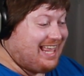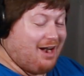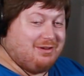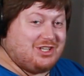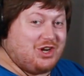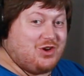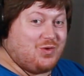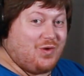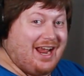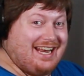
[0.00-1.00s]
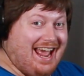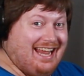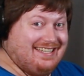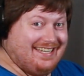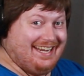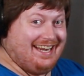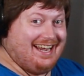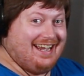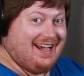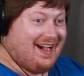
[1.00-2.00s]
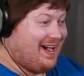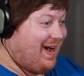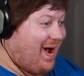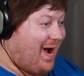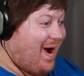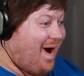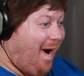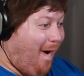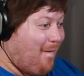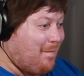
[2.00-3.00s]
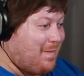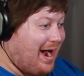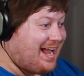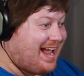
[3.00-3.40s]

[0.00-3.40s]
That was a great ending. Oh my